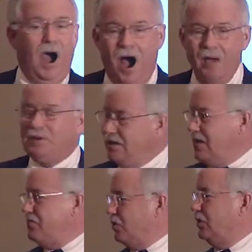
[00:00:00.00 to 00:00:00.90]
I'm going to
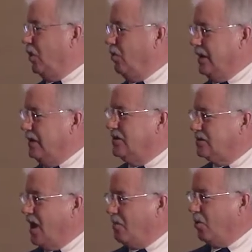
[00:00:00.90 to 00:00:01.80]
give you a lower end of
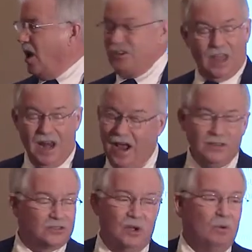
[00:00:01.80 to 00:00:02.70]
stock price, and I
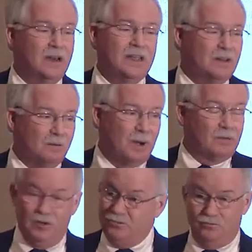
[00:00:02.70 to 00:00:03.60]
just don't want to hear
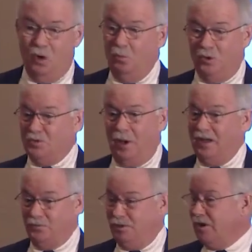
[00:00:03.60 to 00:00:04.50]
about, there's no more S P
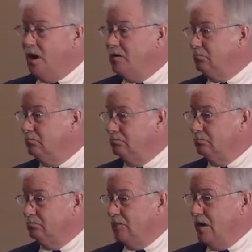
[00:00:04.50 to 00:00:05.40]
As, we're done.
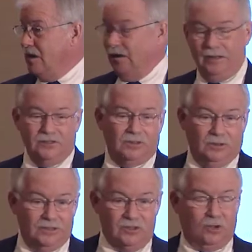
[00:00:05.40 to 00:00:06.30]
Unless,
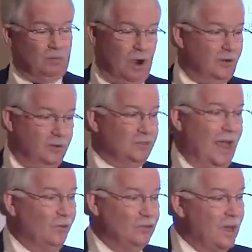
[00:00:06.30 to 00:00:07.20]
unless it's over a one hundred
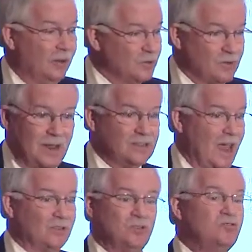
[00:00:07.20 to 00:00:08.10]
thousand dollar
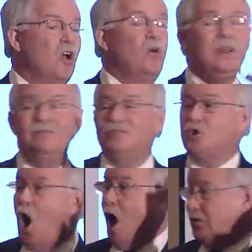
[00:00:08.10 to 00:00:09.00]
transaction, don't even
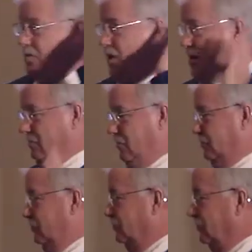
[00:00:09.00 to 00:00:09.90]
talk to me.
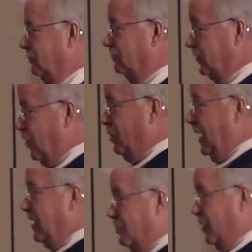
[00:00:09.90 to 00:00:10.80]
Everybody
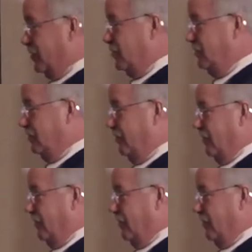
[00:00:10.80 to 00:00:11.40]
got the picture?